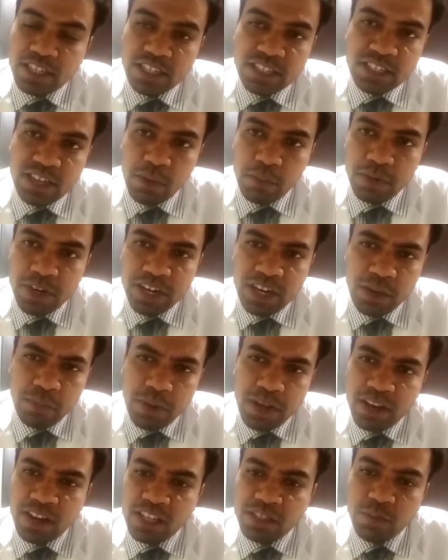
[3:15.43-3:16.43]
is, it is completely
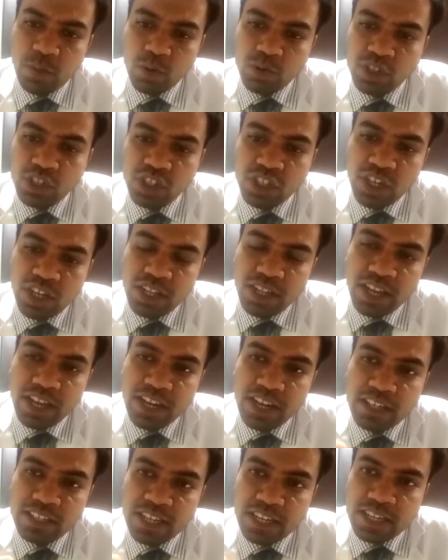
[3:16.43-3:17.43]
painless procedure. The
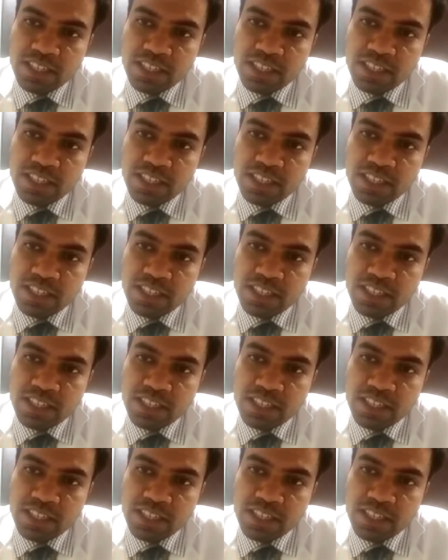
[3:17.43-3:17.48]
area is